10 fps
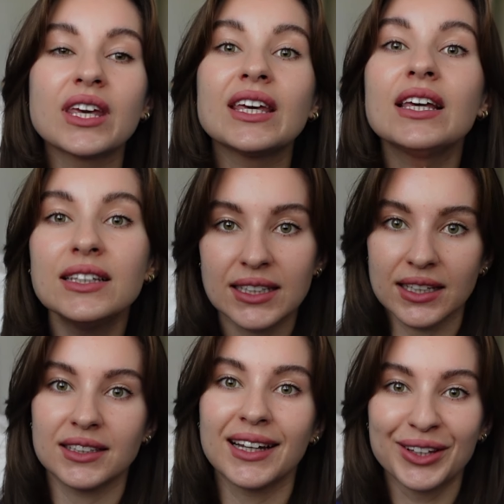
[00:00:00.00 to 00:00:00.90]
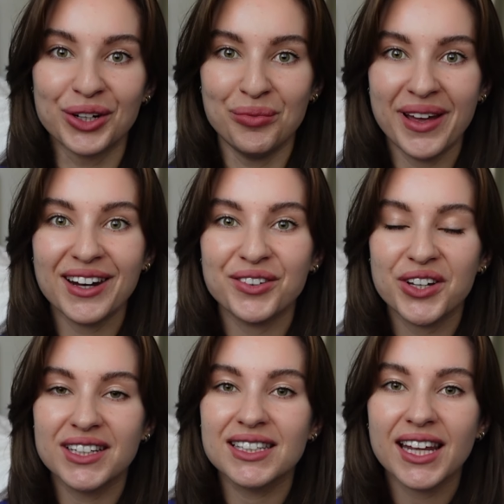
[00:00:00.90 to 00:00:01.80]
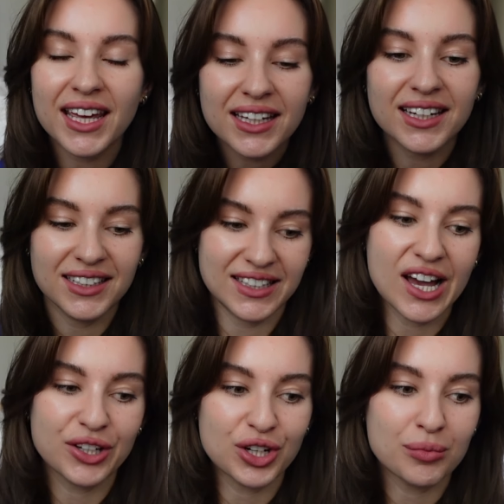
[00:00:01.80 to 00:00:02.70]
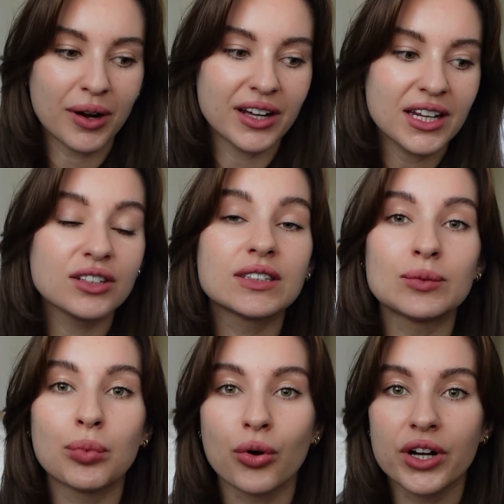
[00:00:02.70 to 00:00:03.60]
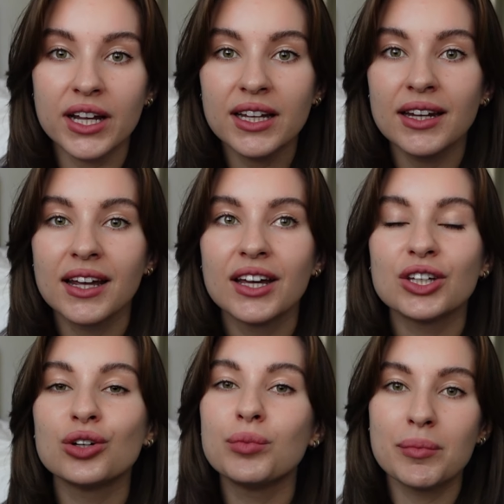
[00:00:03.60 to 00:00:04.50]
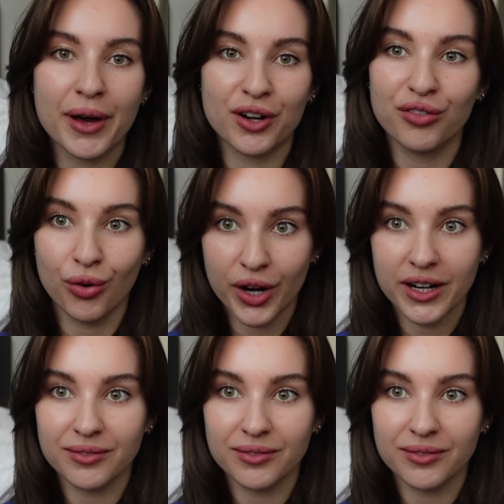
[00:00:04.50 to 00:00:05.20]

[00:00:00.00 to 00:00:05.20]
ease it a little bit, if you can take it easy on your body and support it, you'll be better for it.